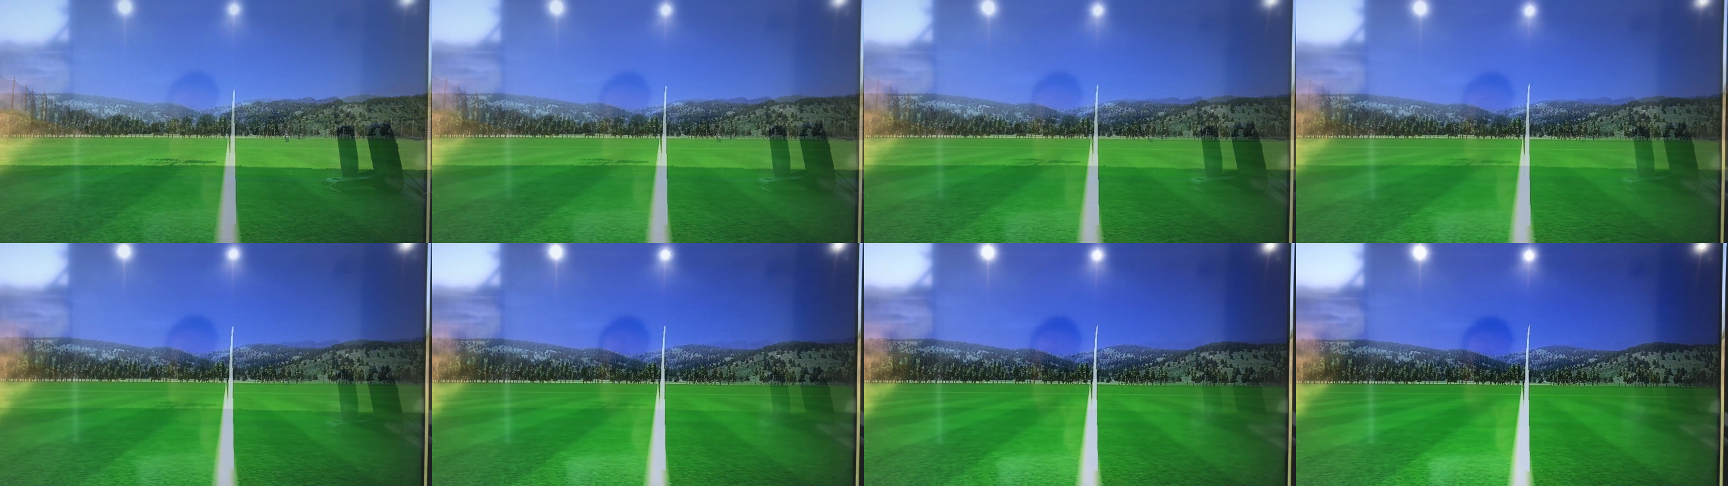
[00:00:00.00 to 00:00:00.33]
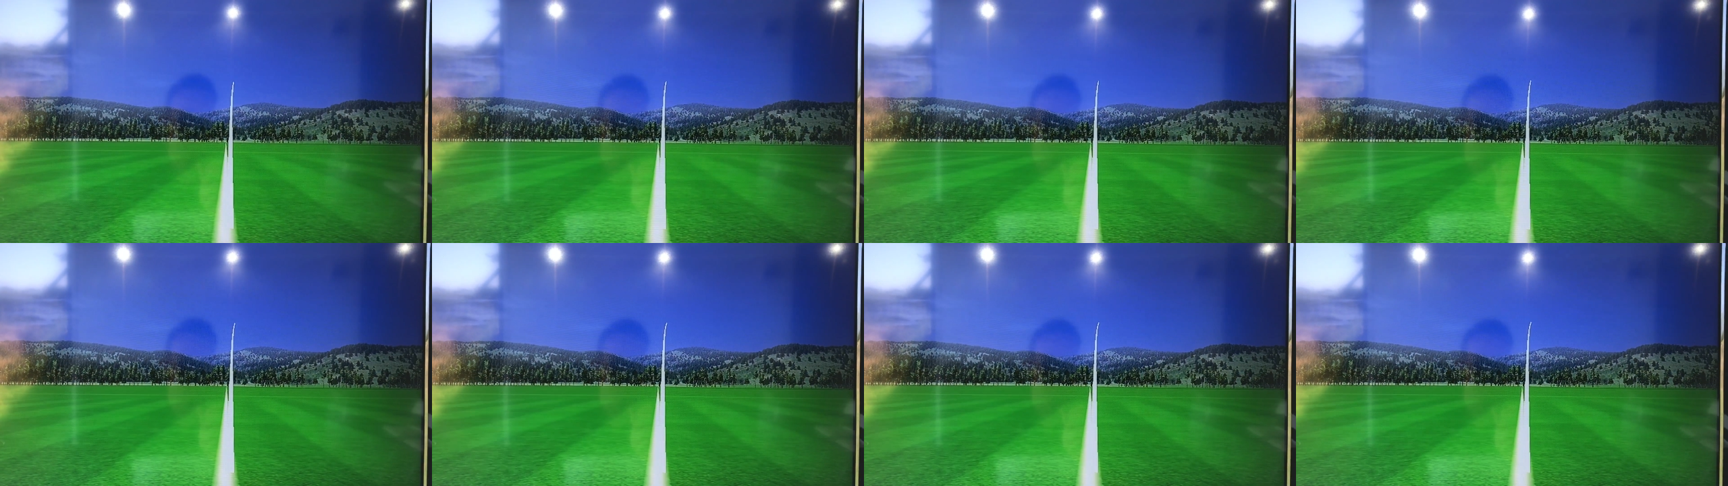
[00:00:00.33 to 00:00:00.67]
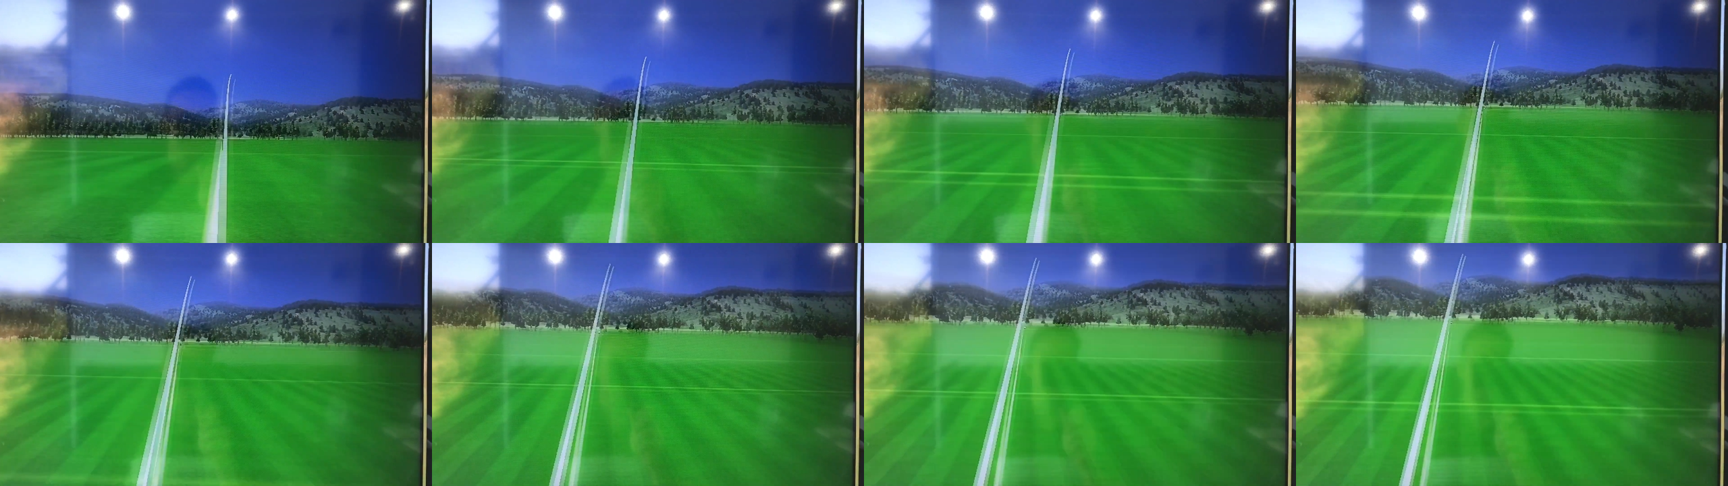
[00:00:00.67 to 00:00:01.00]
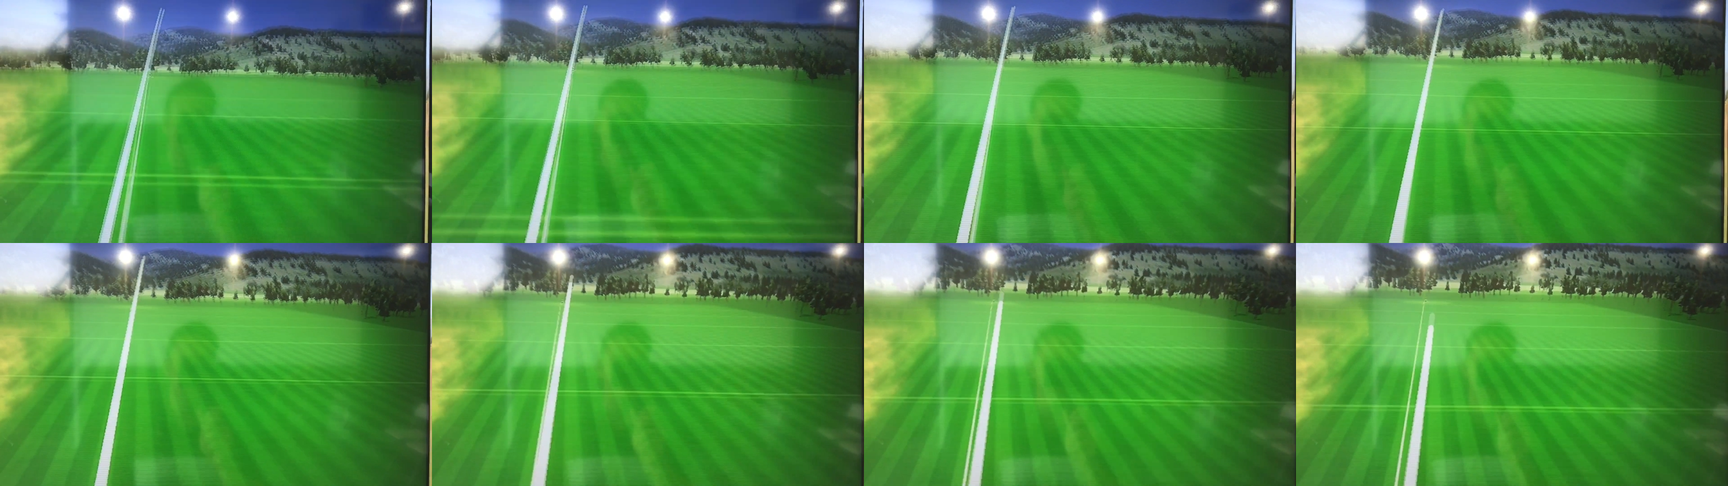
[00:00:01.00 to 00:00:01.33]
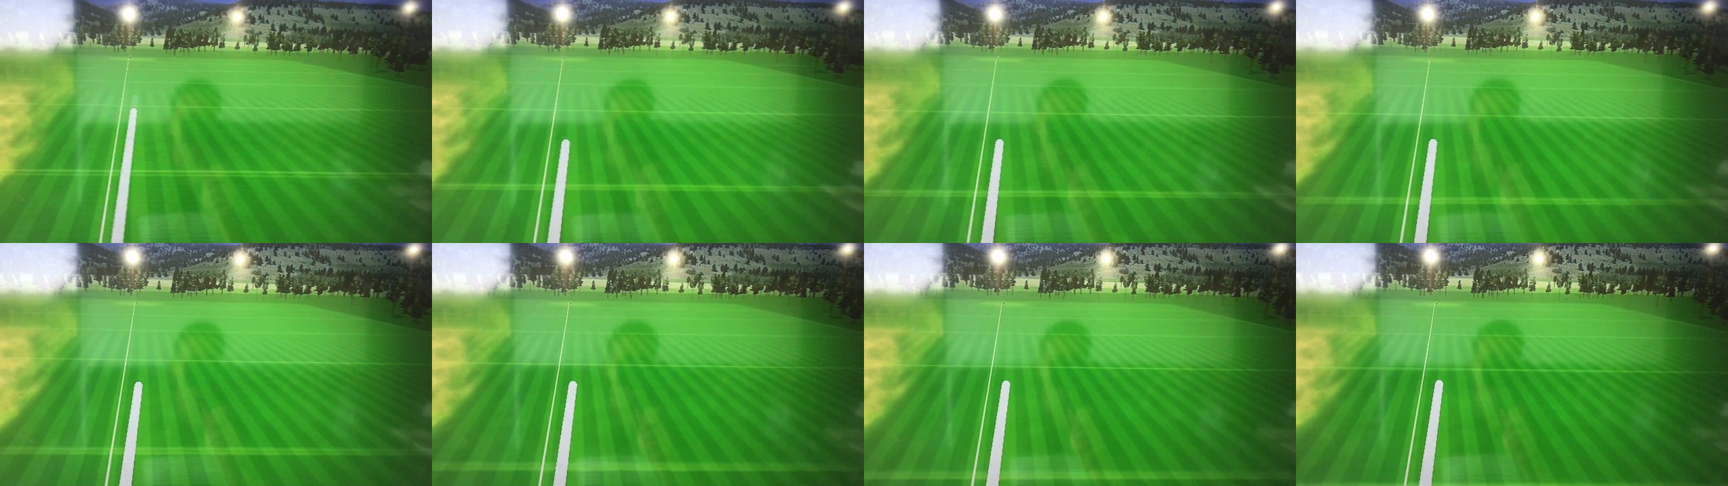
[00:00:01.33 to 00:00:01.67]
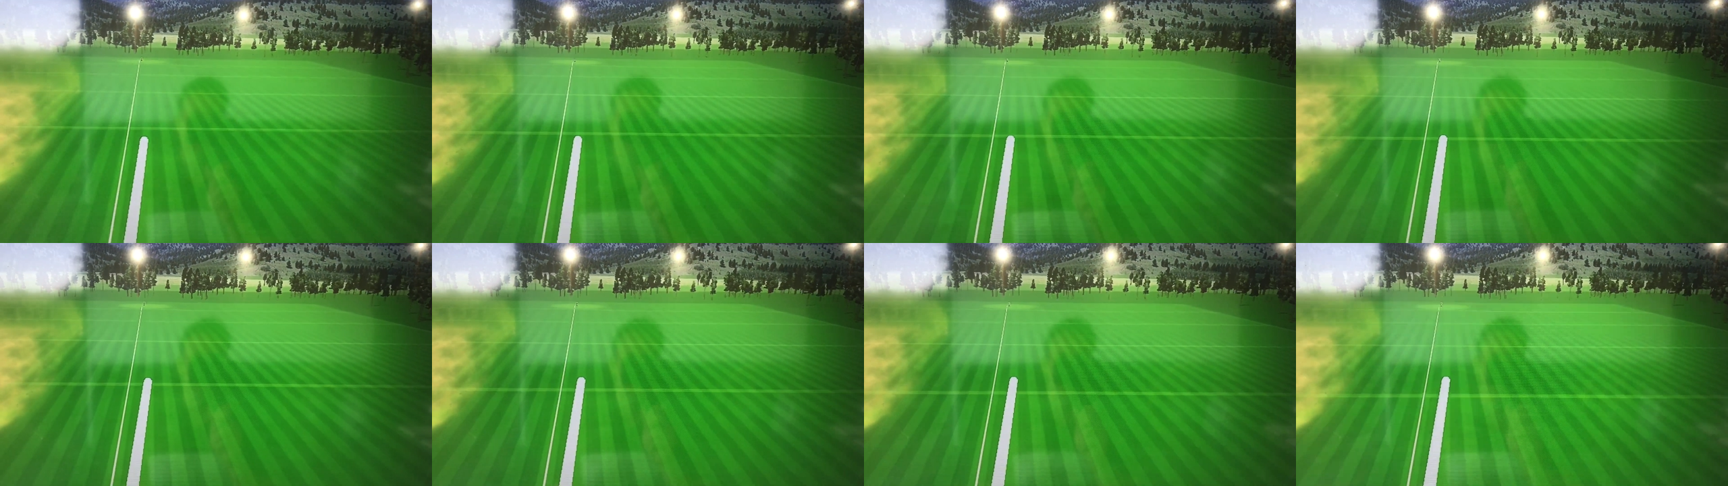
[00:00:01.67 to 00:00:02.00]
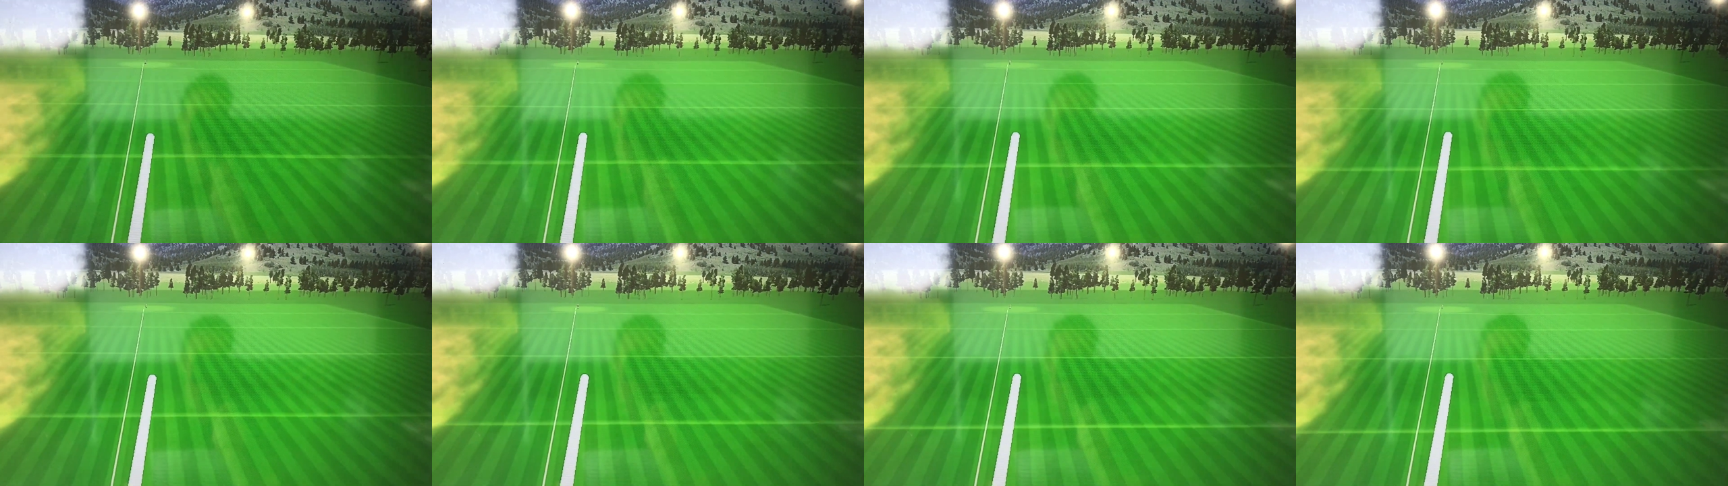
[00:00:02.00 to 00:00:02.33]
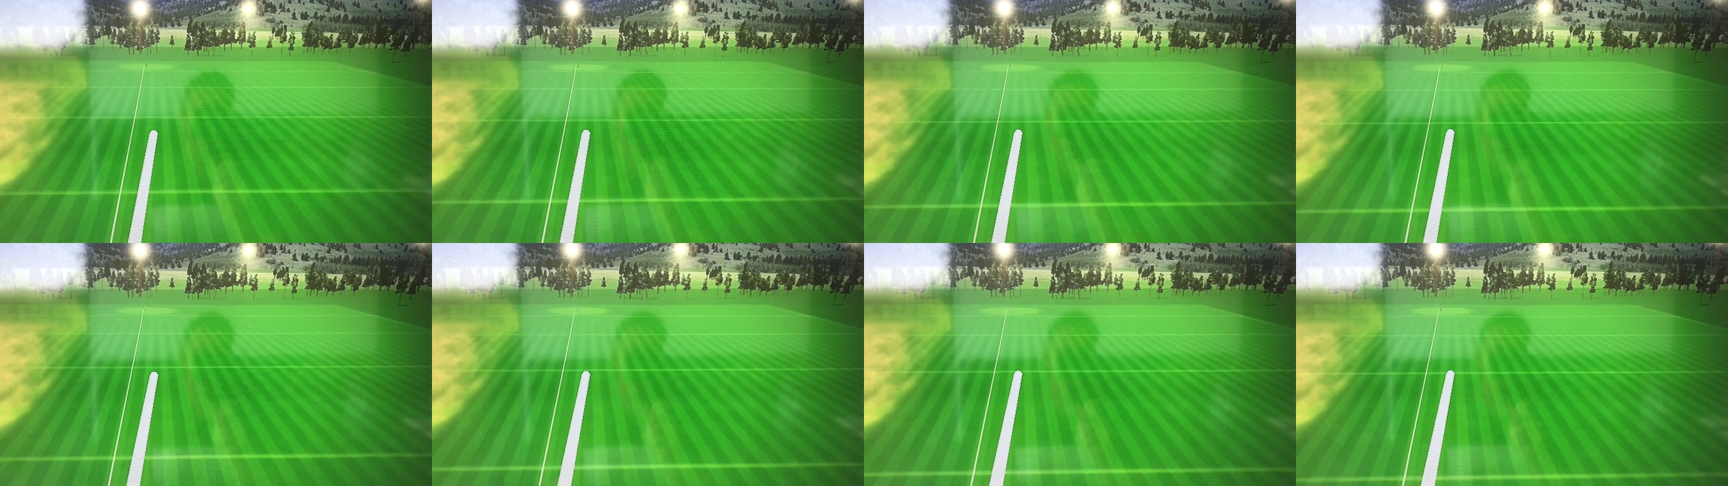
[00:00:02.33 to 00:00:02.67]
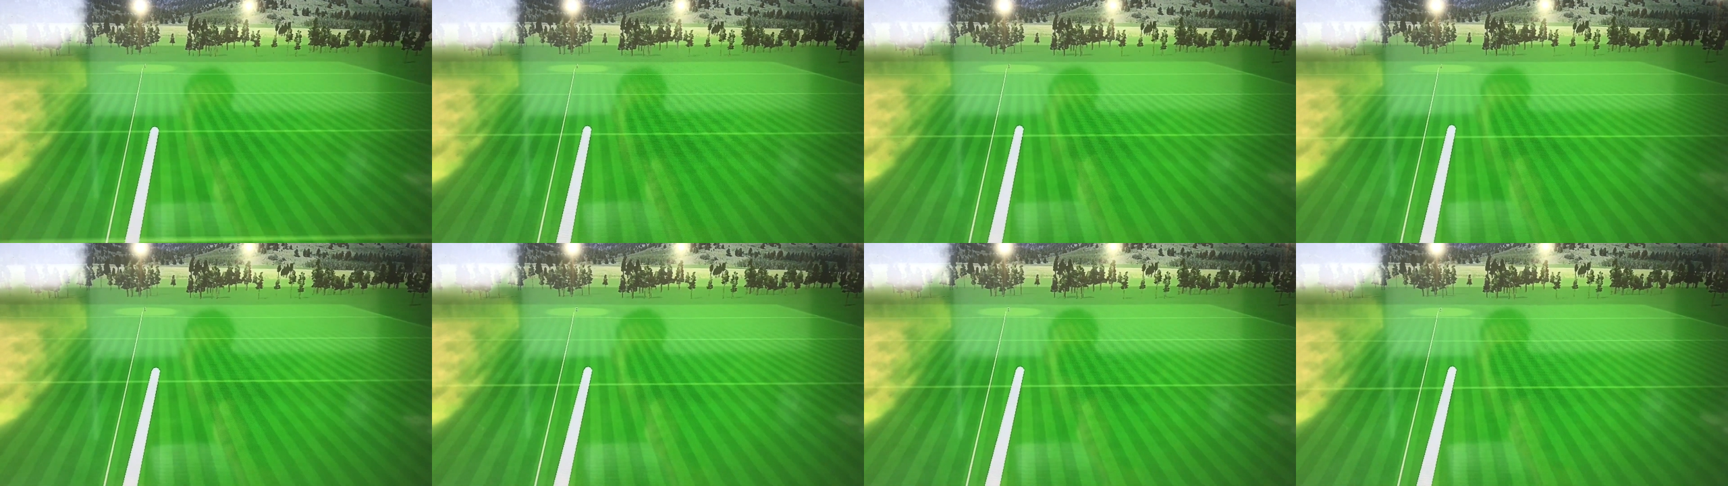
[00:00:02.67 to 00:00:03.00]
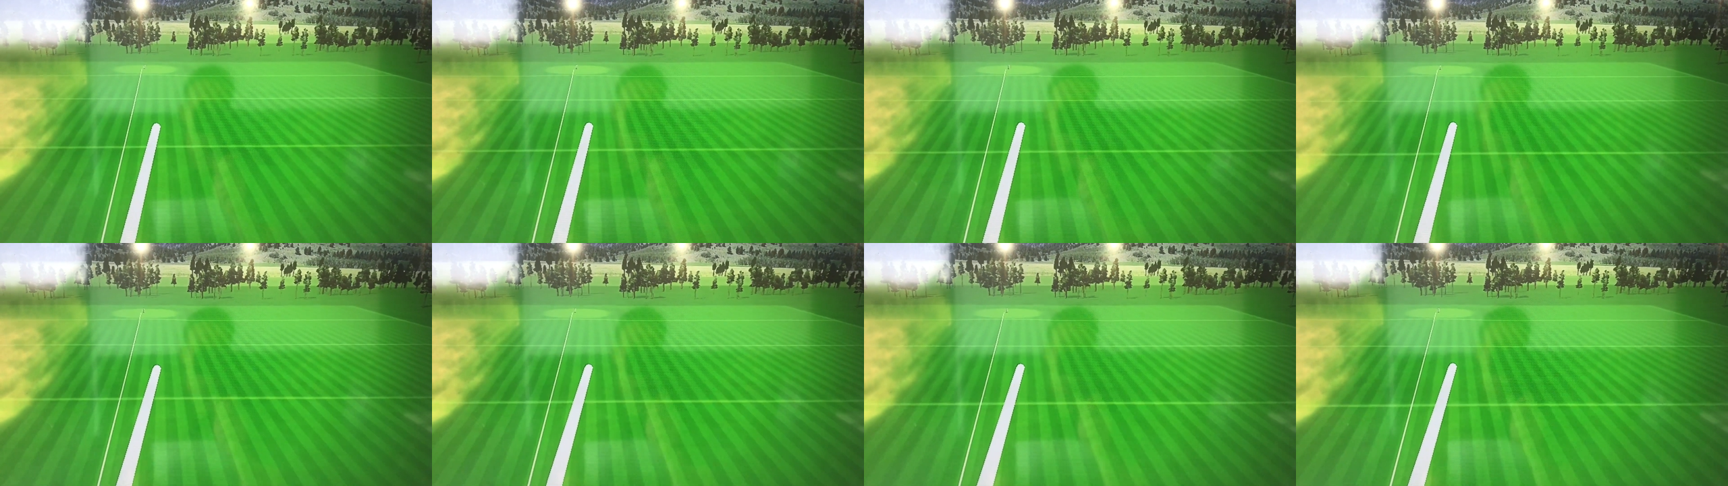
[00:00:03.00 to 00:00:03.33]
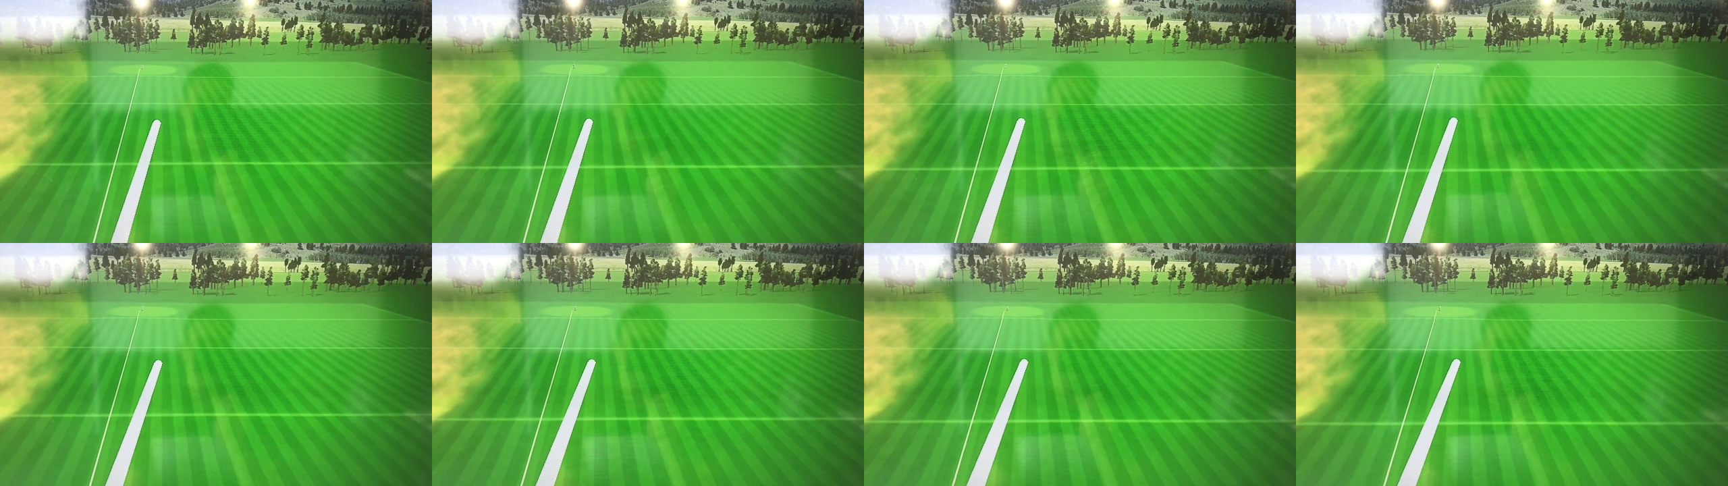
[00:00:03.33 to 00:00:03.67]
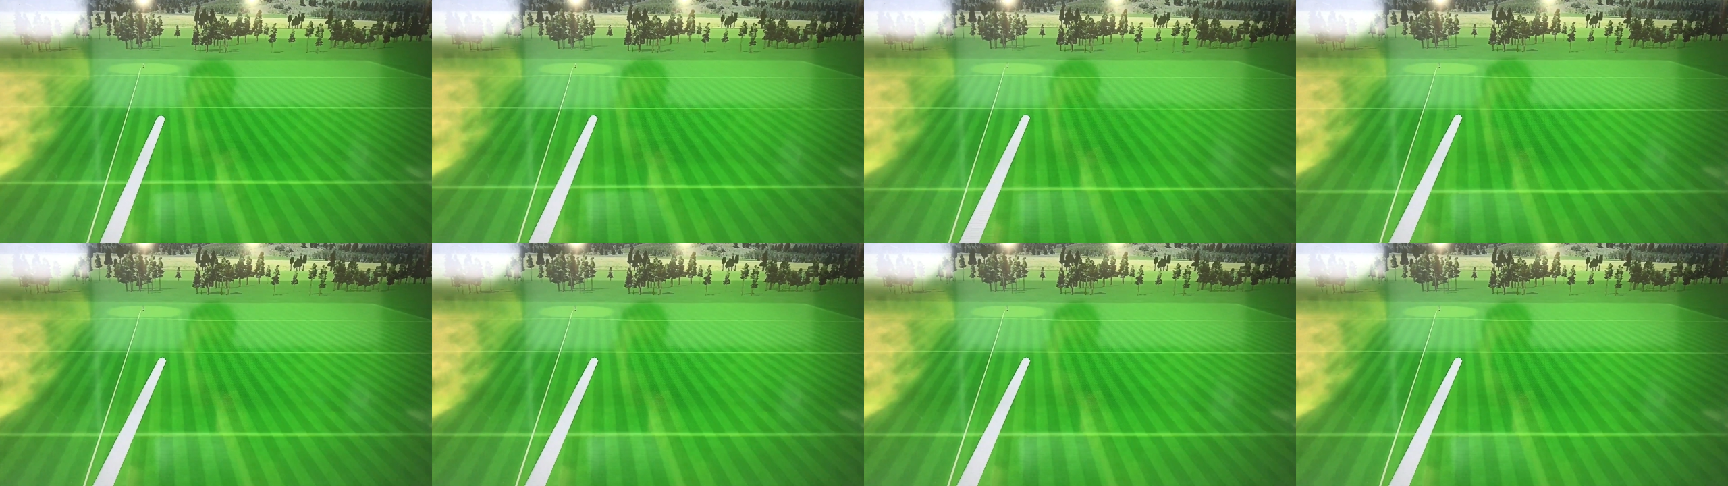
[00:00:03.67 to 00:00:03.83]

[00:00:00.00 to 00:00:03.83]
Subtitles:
[unreadable: no face in view]